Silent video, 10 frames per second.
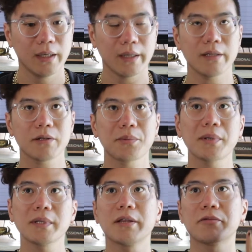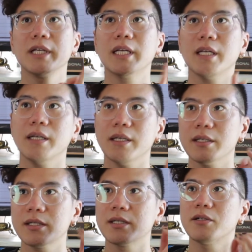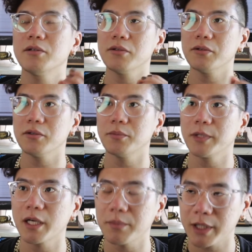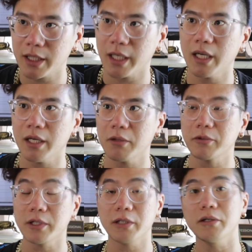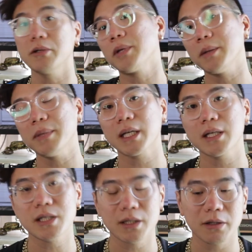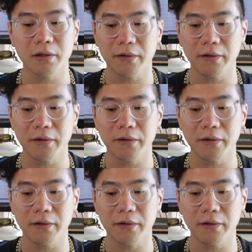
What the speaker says: I think there's probably 3 keys to becoming a really good playback engineer.